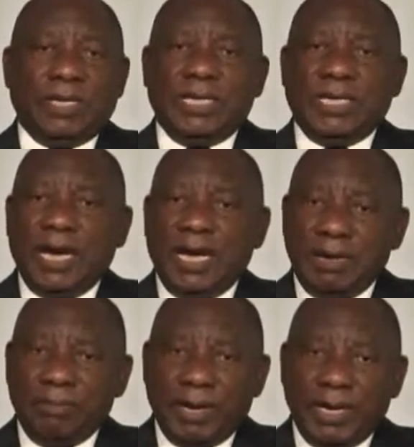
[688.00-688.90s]
It
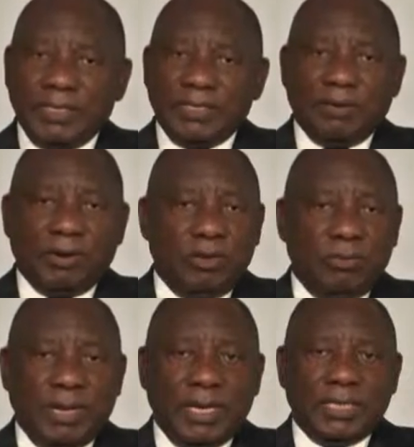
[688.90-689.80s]
undermines our
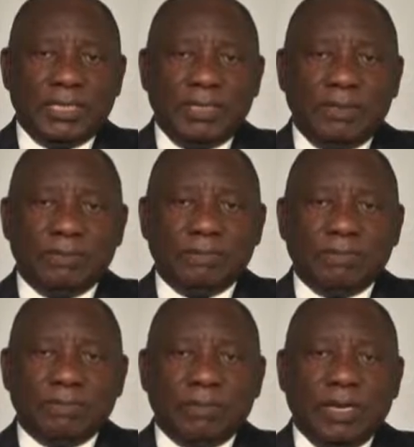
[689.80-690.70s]
humanity
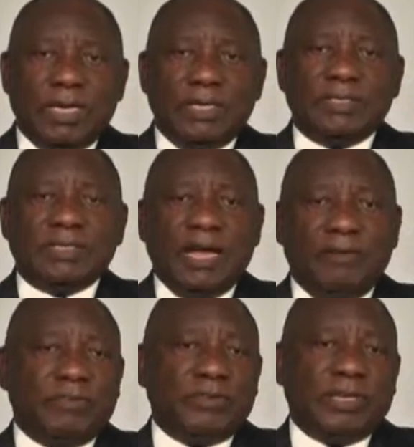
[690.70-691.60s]
and
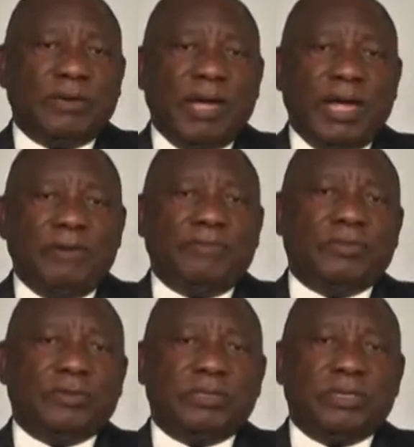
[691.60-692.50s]
stifles our
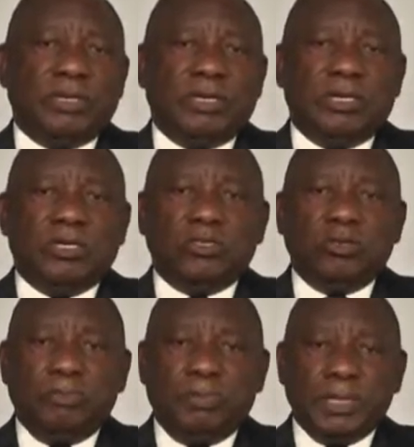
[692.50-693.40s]
efforts
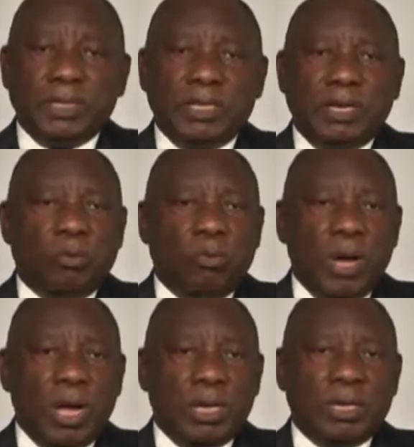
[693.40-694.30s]
to build a
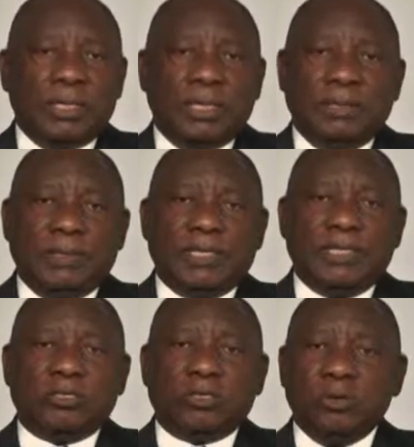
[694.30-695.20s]
world that
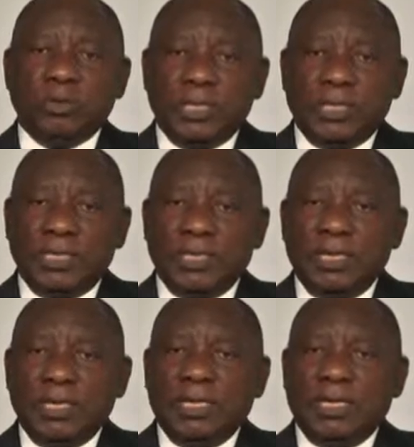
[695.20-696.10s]
is rooted
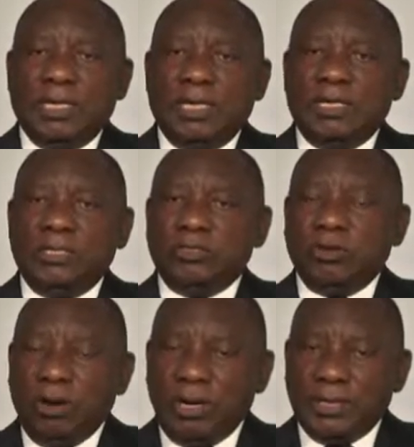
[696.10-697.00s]
in
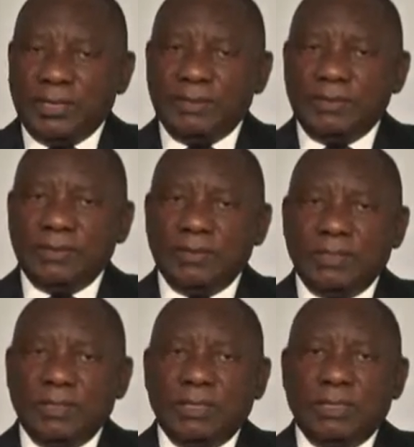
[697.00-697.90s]
tolerance,
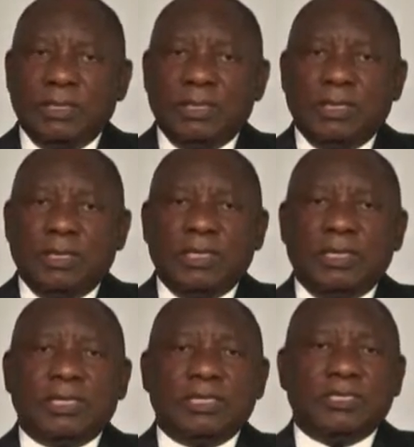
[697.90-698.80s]

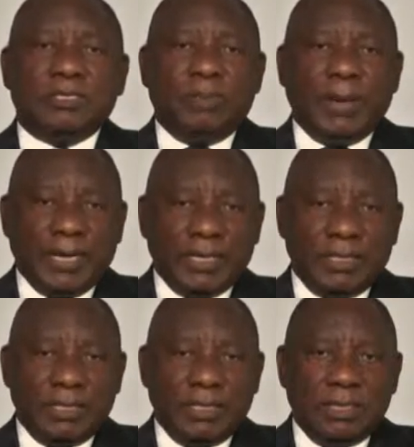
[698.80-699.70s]
in
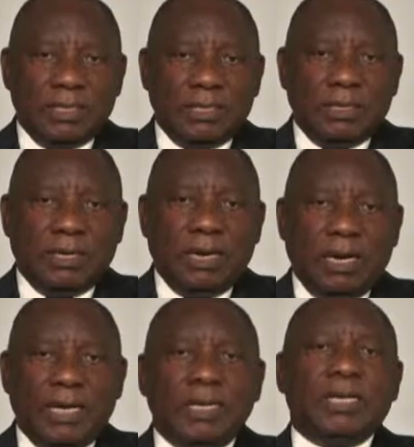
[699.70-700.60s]
respect,
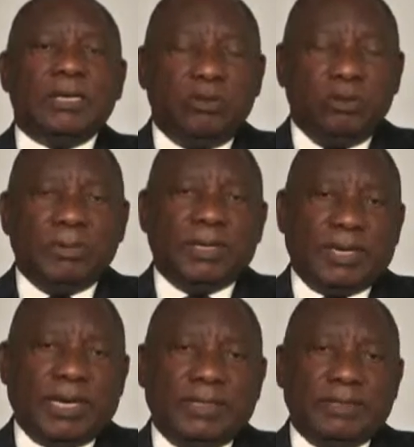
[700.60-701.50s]
and in human
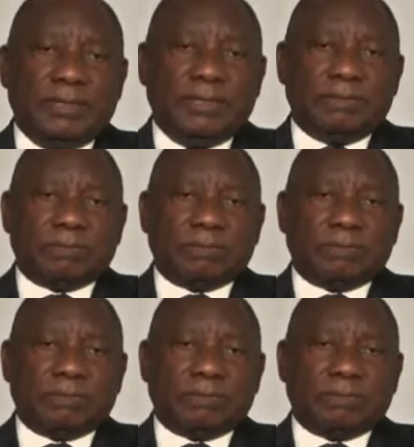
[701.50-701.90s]
rights.